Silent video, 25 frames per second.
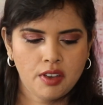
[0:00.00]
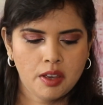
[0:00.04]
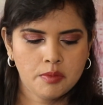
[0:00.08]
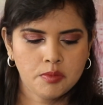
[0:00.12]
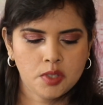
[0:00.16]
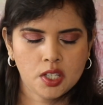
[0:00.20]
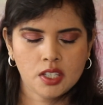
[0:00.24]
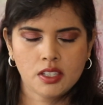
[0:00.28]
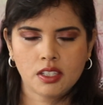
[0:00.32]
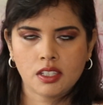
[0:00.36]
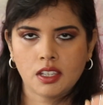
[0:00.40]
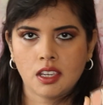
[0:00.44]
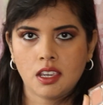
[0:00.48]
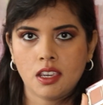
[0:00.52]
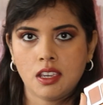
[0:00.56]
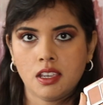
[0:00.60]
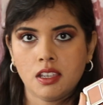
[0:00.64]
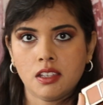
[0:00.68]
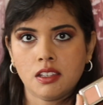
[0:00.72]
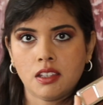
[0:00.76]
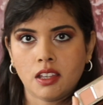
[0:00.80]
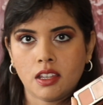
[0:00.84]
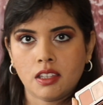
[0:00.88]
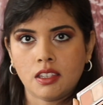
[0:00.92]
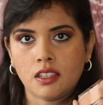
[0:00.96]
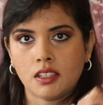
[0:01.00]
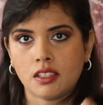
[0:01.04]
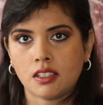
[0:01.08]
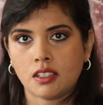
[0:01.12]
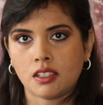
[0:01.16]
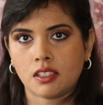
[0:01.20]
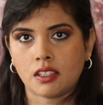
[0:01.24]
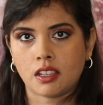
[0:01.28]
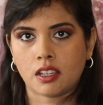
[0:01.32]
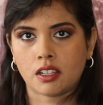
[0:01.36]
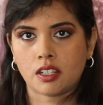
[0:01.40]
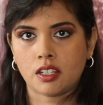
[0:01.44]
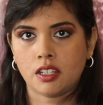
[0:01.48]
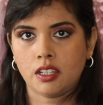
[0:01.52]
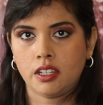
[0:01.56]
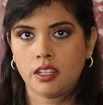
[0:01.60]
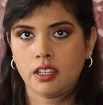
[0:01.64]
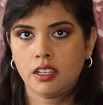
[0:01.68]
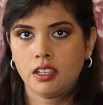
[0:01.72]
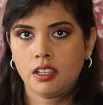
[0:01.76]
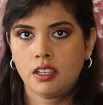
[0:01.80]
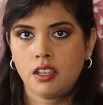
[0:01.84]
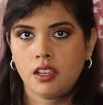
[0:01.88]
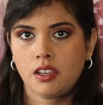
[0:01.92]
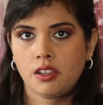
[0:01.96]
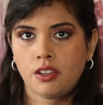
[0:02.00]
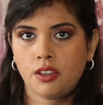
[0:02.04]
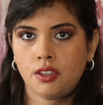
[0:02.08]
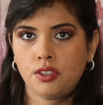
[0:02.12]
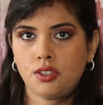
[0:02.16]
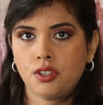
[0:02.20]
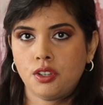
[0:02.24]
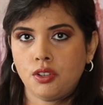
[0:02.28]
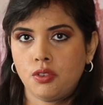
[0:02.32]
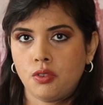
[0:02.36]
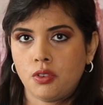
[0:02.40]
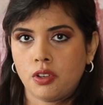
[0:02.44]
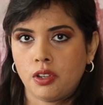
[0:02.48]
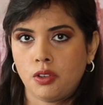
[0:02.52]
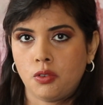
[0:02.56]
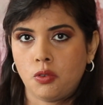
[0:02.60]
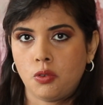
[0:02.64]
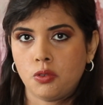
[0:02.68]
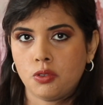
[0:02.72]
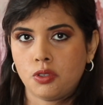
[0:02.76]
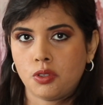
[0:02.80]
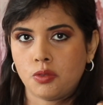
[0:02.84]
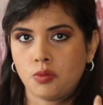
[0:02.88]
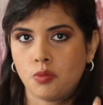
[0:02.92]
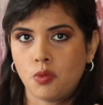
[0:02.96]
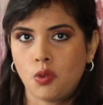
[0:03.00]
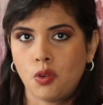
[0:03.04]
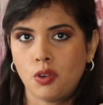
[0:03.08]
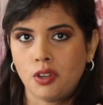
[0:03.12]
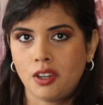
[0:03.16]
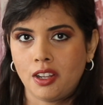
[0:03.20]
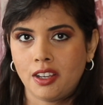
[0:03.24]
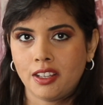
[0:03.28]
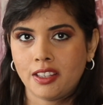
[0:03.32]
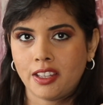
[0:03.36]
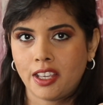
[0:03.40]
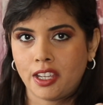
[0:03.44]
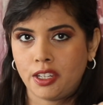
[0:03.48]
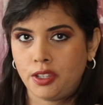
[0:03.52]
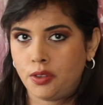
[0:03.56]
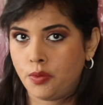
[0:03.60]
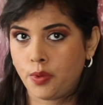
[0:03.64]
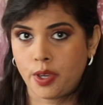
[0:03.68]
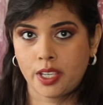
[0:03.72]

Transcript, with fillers: I'm just saying that this is actually going to look a lot smaller than you